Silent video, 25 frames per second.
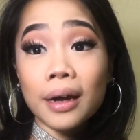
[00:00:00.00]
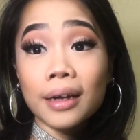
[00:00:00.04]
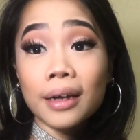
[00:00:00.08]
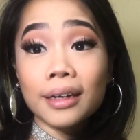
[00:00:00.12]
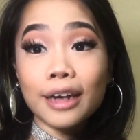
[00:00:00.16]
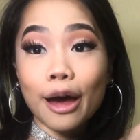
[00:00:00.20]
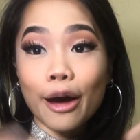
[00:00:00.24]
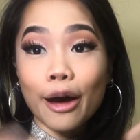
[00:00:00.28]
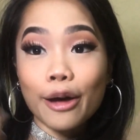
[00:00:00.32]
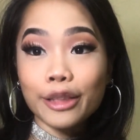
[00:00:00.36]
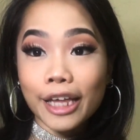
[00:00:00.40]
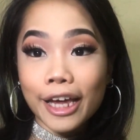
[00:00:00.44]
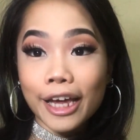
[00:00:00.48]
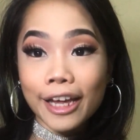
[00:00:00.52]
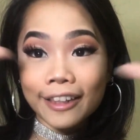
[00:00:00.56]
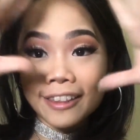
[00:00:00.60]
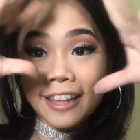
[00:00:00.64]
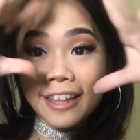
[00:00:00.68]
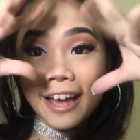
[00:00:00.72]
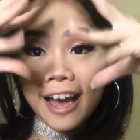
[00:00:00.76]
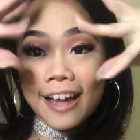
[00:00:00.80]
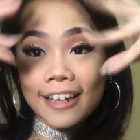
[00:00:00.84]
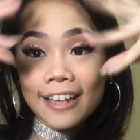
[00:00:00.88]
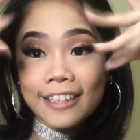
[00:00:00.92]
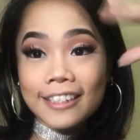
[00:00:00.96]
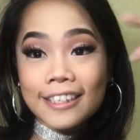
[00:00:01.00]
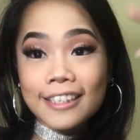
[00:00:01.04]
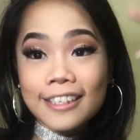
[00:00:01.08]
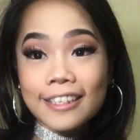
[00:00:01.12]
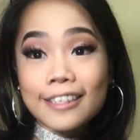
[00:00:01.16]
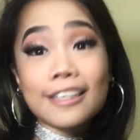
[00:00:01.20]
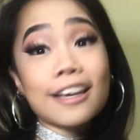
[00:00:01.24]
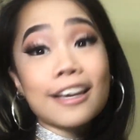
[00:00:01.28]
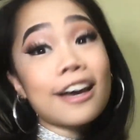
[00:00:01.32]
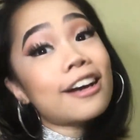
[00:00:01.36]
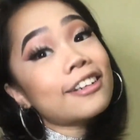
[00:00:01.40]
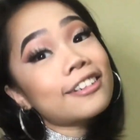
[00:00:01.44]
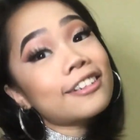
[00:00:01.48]
now that that's
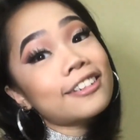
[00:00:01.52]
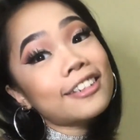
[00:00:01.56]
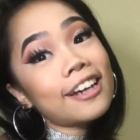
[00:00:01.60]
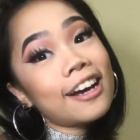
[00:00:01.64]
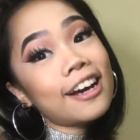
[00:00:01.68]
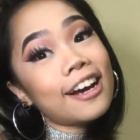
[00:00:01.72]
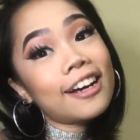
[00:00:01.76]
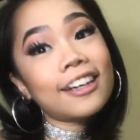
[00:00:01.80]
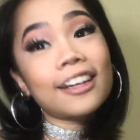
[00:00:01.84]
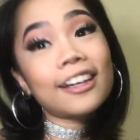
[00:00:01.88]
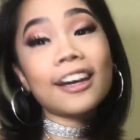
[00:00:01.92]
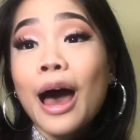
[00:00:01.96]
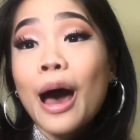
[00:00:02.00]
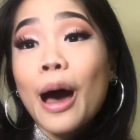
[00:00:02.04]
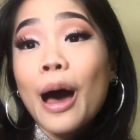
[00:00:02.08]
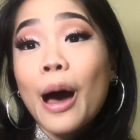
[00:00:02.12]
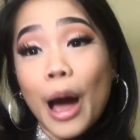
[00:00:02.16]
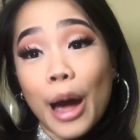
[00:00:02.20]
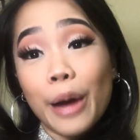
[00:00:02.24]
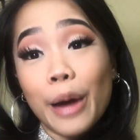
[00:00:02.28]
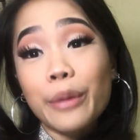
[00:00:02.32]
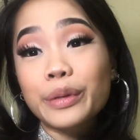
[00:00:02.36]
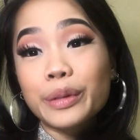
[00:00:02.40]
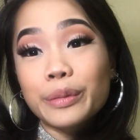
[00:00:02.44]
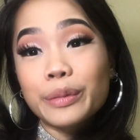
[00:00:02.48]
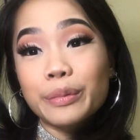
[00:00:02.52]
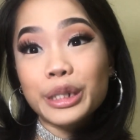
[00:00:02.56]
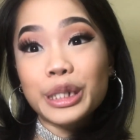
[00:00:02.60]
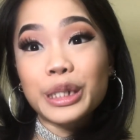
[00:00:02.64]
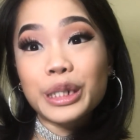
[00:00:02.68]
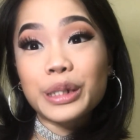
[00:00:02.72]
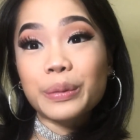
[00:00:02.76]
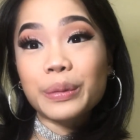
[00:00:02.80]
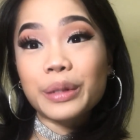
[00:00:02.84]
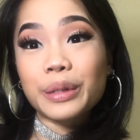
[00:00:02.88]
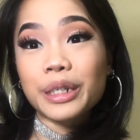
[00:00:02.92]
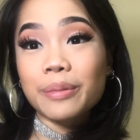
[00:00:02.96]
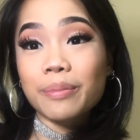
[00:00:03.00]
done, I will be
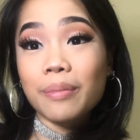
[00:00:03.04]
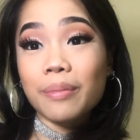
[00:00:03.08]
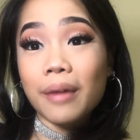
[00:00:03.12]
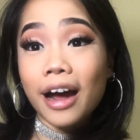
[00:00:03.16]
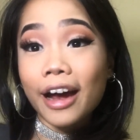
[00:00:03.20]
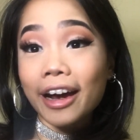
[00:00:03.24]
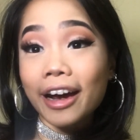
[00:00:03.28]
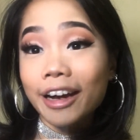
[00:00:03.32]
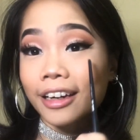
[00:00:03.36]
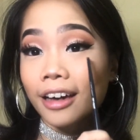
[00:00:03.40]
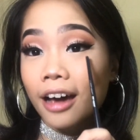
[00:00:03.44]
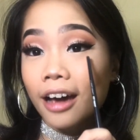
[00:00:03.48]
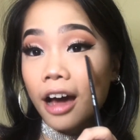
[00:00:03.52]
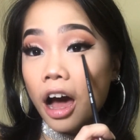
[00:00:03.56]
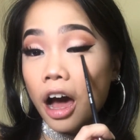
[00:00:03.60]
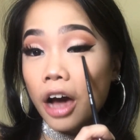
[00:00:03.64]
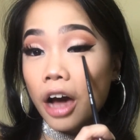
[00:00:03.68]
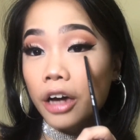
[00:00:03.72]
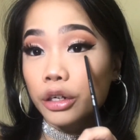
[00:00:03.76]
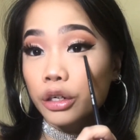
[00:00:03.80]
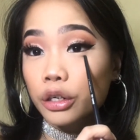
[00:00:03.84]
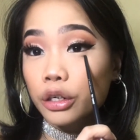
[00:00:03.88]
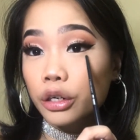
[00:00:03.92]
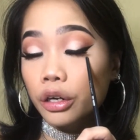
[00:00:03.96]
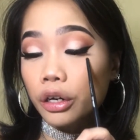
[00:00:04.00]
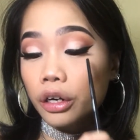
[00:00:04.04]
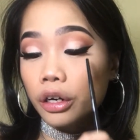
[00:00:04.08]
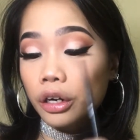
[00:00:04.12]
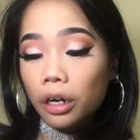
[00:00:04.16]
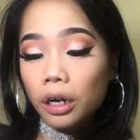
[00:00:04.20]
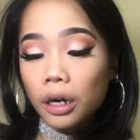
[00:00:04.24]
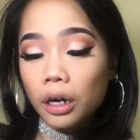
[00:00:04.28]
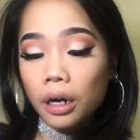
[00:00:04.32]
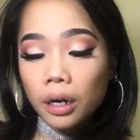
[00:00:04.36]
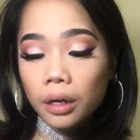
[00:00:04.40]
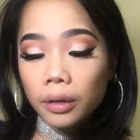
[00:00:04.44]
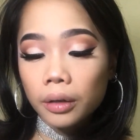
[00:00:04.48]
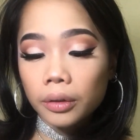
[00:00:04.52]
doing my
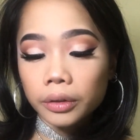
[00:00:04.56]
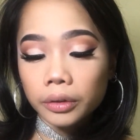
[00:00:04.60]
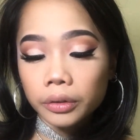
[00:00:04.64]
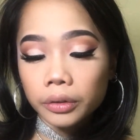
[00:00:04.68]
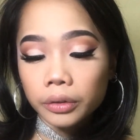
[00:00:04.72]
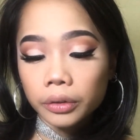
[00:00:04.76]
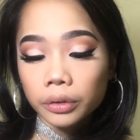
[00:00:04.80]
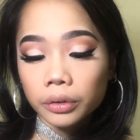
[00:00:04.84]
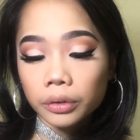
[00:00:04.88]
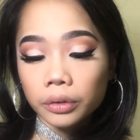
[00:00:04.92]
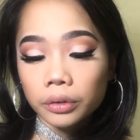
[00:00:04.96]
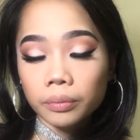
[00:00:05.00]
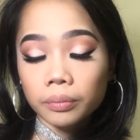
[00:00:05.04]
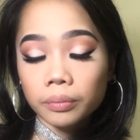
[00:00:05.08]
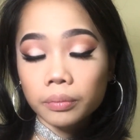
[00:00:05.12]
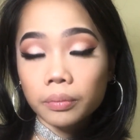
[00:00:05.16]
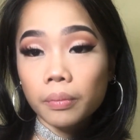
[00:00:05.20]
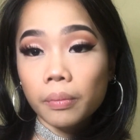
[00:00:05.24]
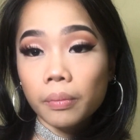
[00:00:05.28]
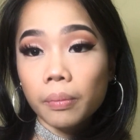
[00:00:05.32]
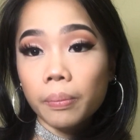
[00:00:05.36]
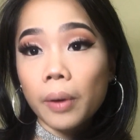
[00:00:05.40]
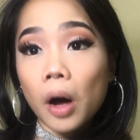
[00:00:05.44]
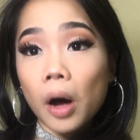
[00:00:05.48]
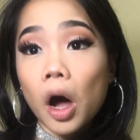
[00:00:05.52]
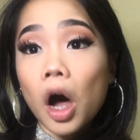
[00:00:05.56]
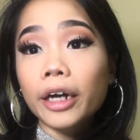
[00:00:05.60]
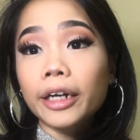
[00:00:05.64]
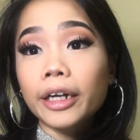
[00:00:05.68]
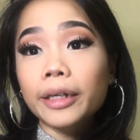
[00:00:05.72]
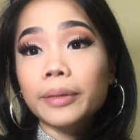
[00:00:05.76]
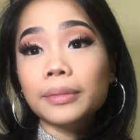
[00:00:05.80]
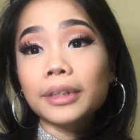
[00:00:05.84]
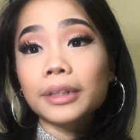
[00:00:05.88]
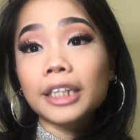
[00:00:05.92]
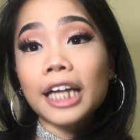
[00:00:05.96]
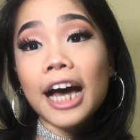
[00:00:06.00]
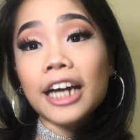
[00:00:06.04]
under
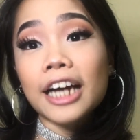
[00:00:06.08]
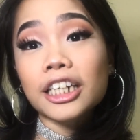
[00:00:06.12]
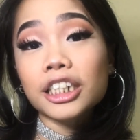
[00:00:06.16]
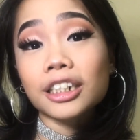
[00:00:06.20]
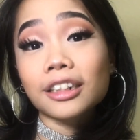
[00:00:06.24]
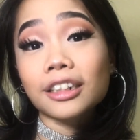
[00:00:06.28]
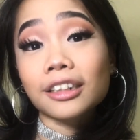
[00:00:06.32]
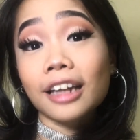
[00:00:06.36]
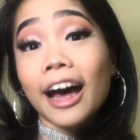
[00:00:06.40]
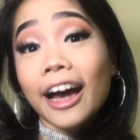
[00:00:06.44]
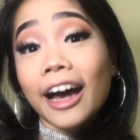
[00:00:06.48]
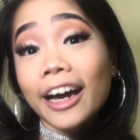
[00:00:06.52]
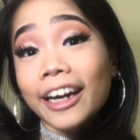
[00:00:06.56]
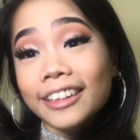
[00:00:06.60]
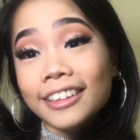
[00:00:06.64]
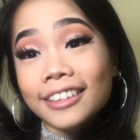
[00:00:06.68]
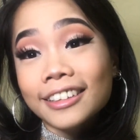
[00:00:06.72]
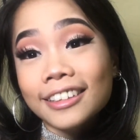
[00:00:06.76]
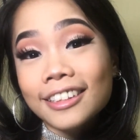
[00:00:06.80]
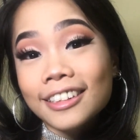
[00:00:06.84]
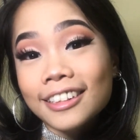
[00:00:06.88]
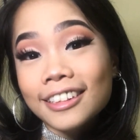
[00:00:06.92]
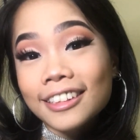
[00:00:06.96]
bottom lash line.